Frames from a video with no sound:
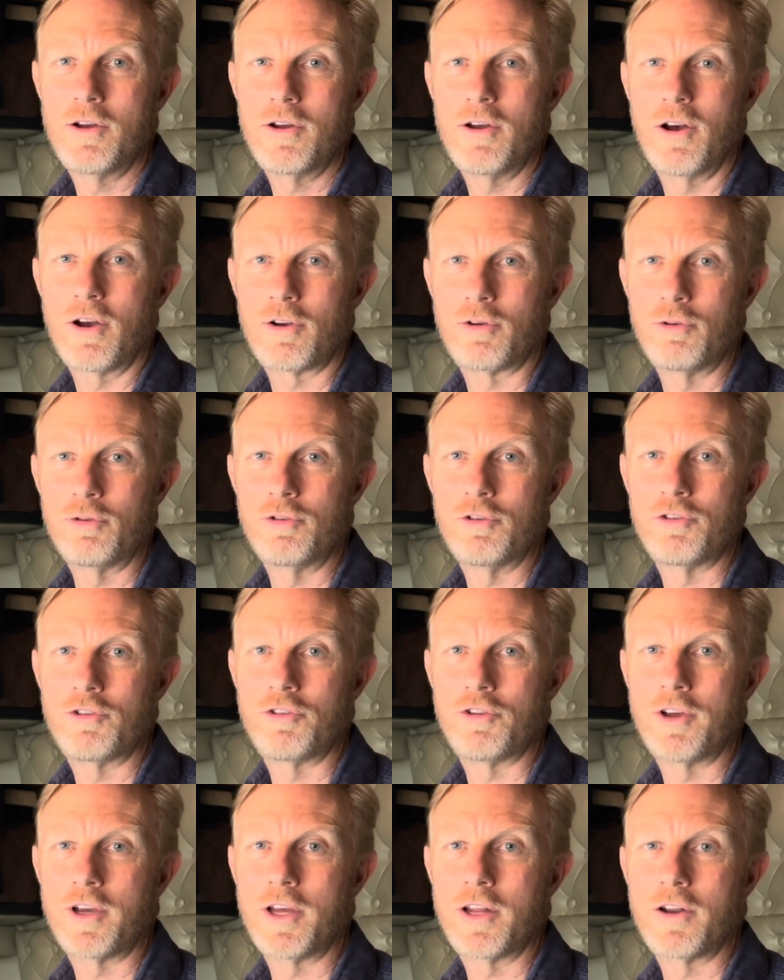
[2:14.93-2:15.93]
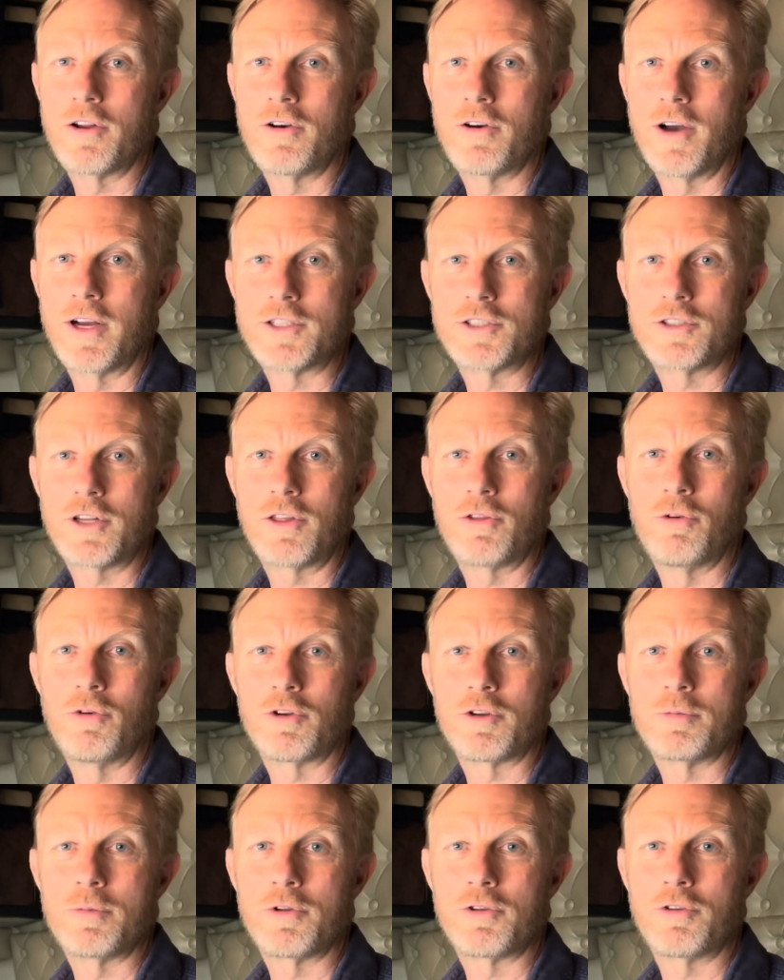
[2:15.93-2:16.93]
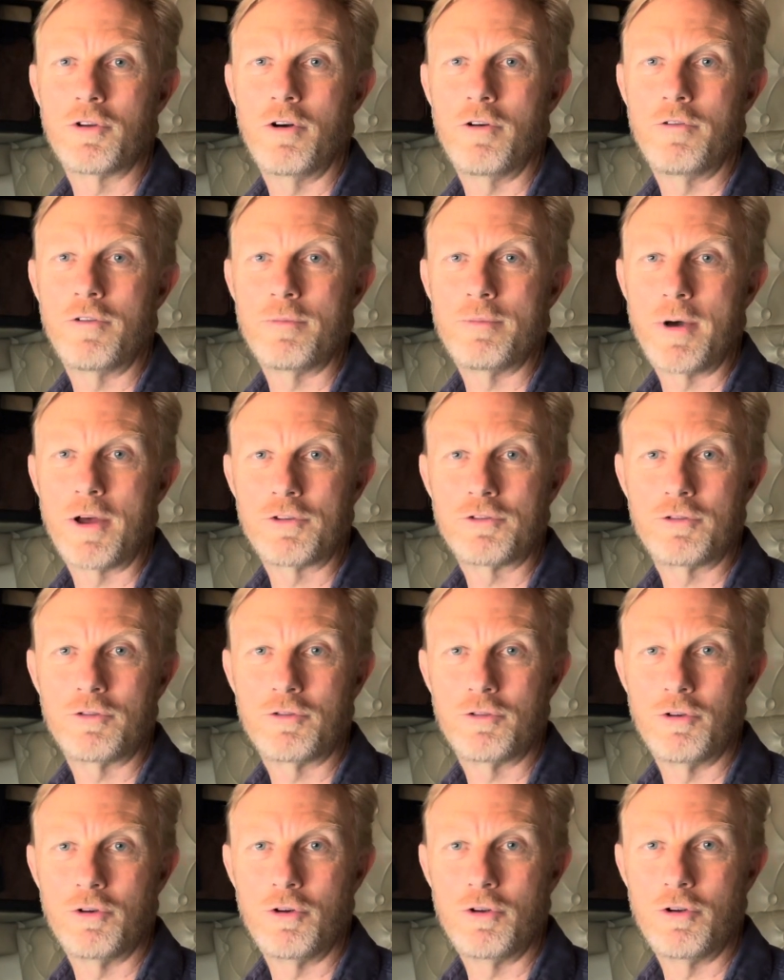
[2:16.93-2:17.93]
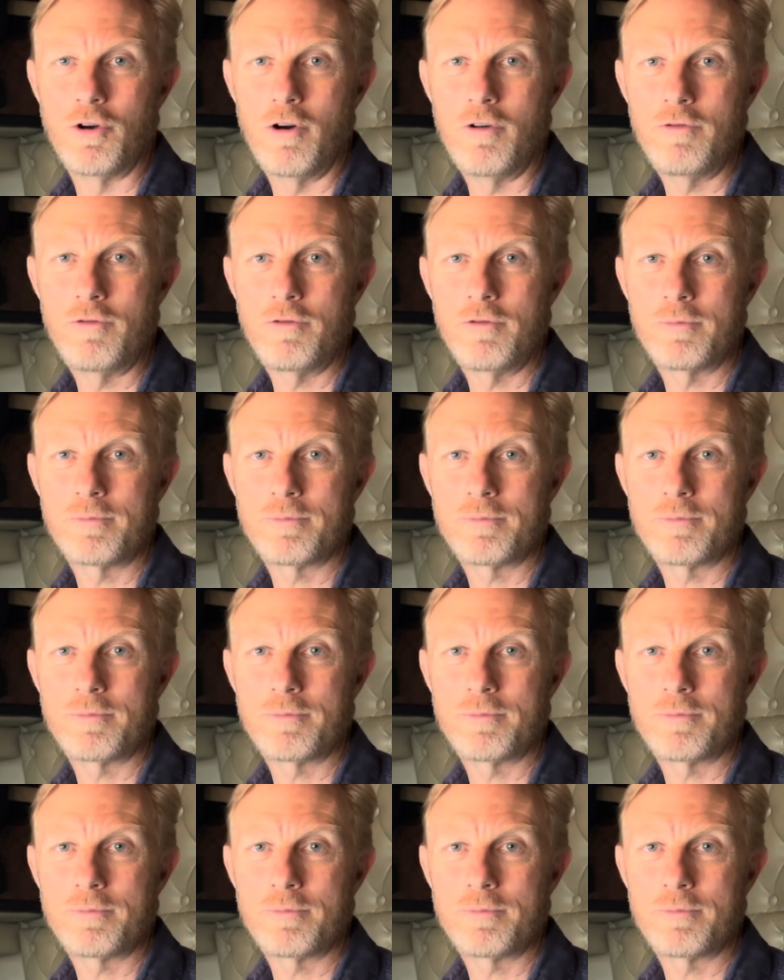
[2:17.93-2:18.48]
I couldn't see it. I actually thought to myself it must have turned off.